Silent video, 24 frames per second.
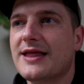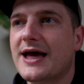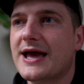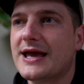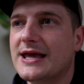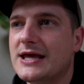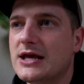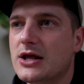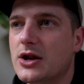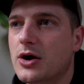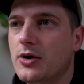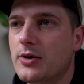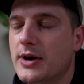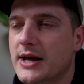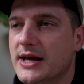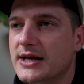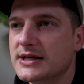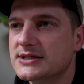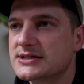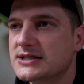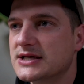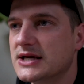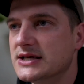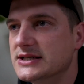like, you know,
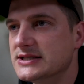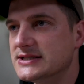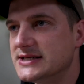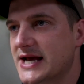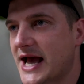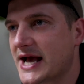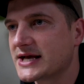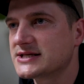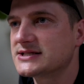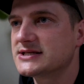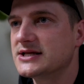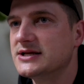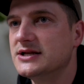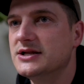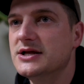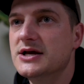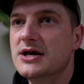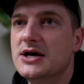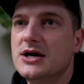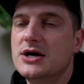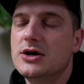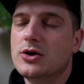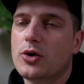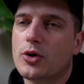his contested
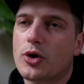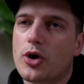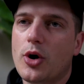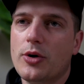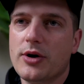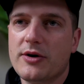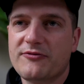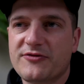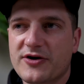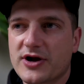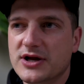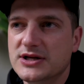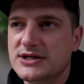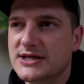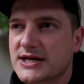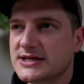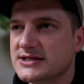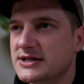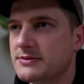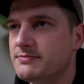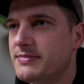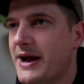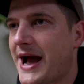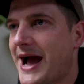or going up for
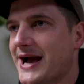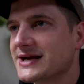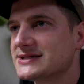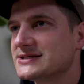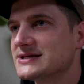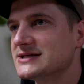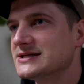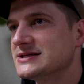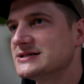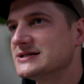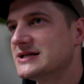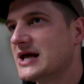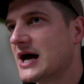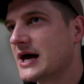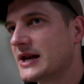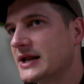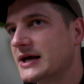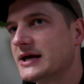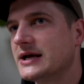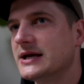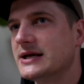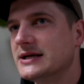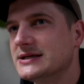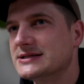contested passes,
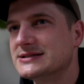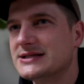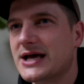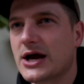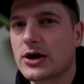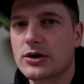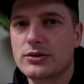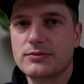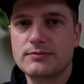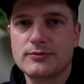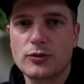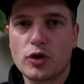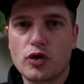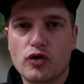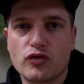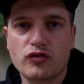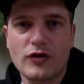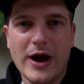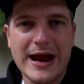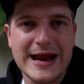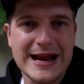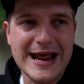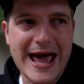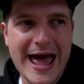he's not
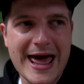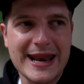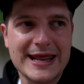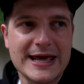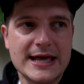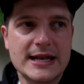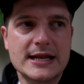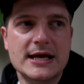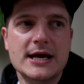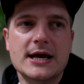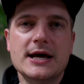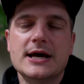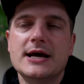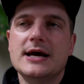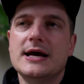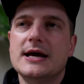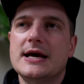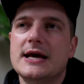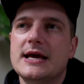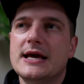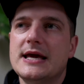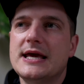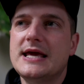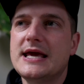great at it.
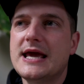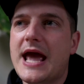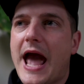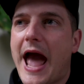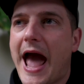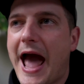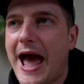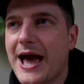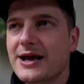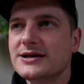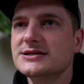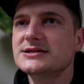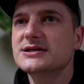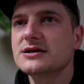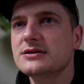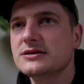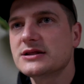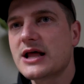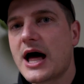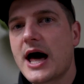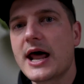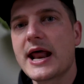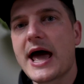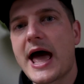He has a
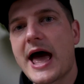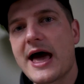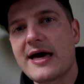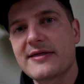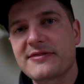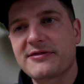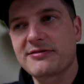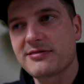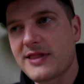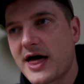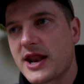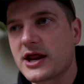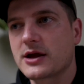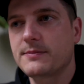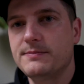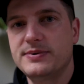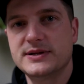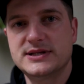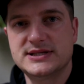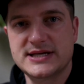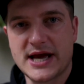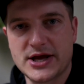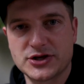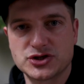lot of athletic
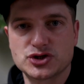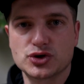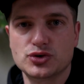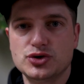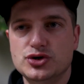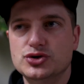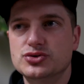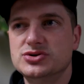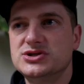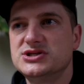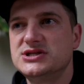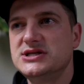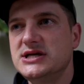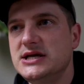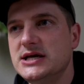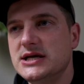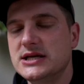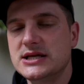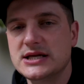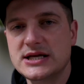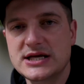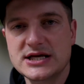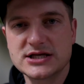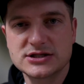potential. You see
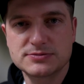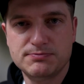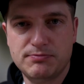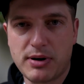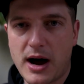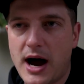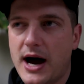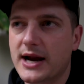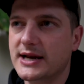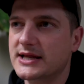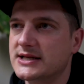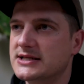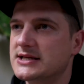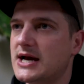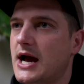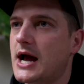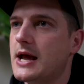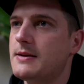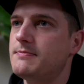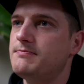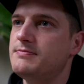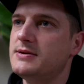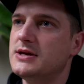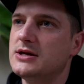it in his body
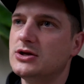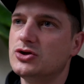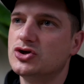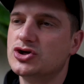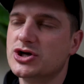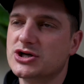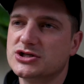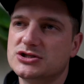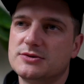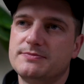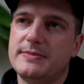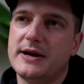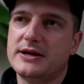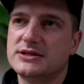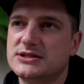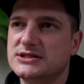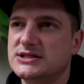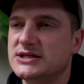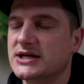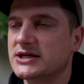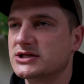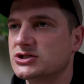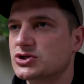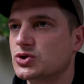type being just about
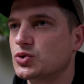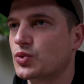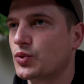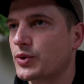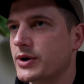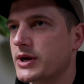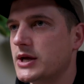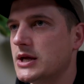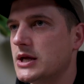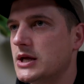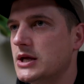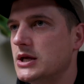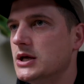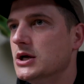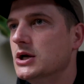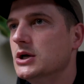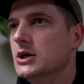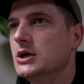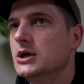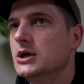6'3", a